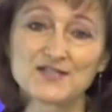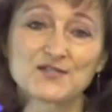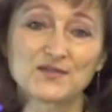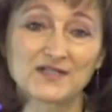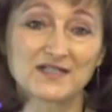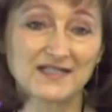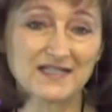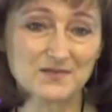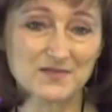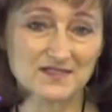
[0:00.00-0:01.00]
So the
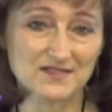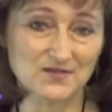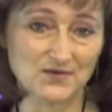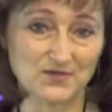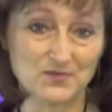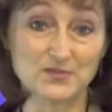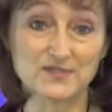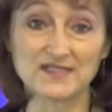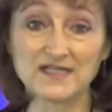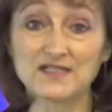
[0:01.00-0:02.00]
cleaning business owner
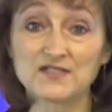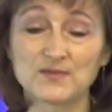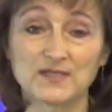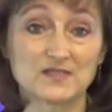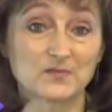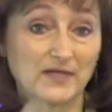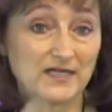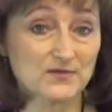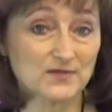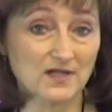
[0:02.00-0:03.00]
proceeded to
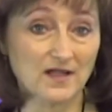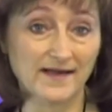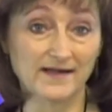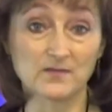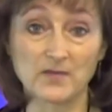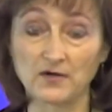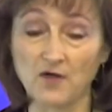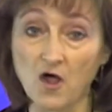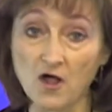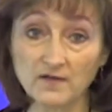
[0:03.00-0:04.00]
explain to her client
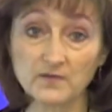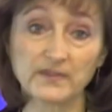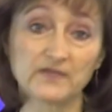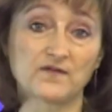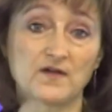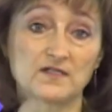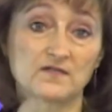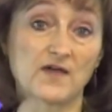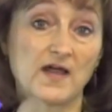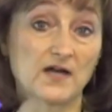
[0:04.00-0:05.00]
about all the pitfalls
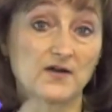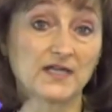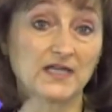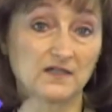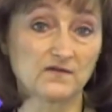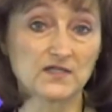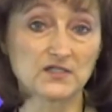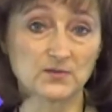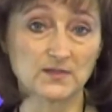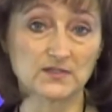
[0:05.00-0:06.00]
of hiring
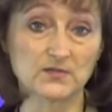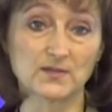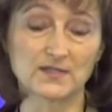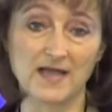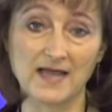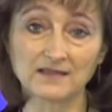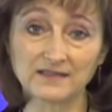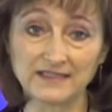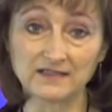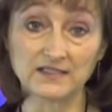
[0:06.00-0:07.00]
individuals who are not
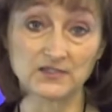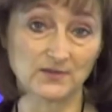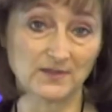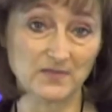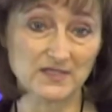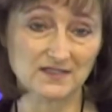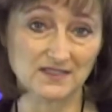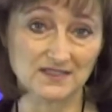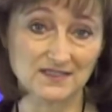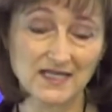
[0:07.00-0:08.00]
legally doing
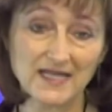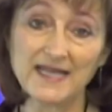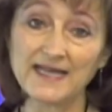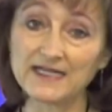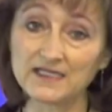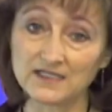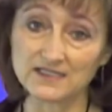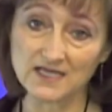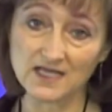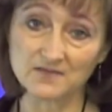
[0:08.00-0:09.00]
business in an
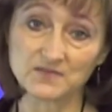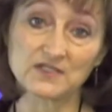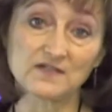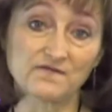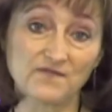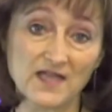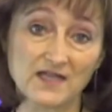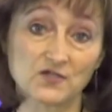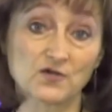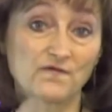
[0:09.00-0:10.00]
attempt to
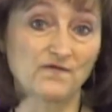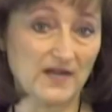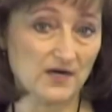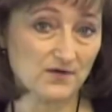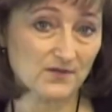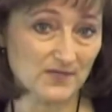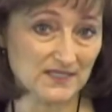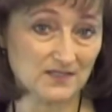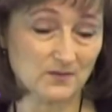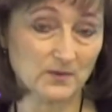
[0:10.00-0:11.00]
defend her very
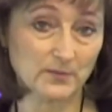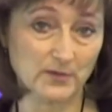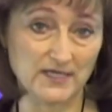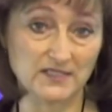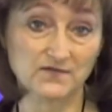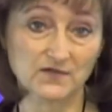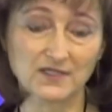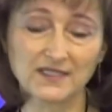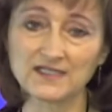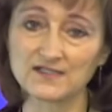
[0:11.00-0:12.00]
reasonable price for
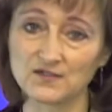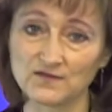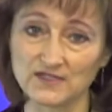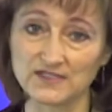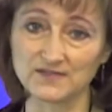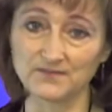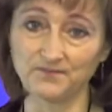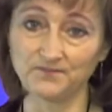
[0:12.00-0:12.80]
cleaning service.